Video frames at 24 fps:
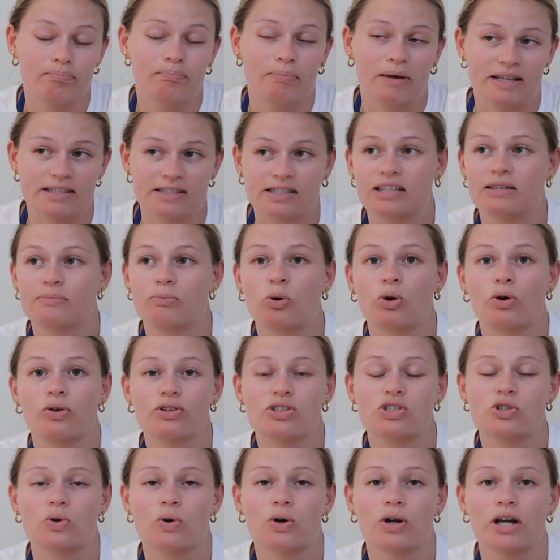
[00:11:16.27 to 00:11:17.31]
Basically, moral of
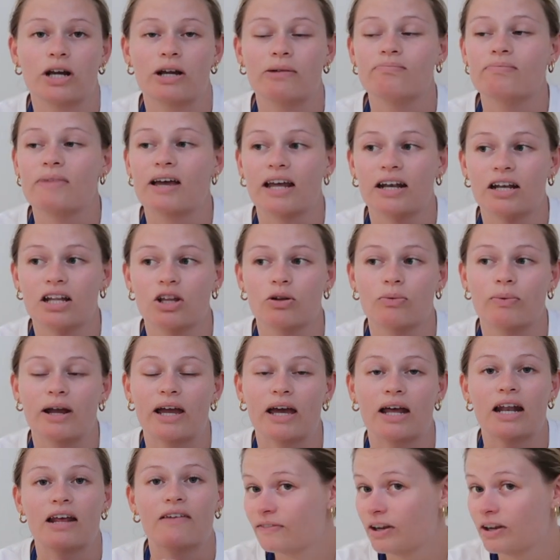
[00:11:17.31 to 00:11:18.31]
the story, end of the rant.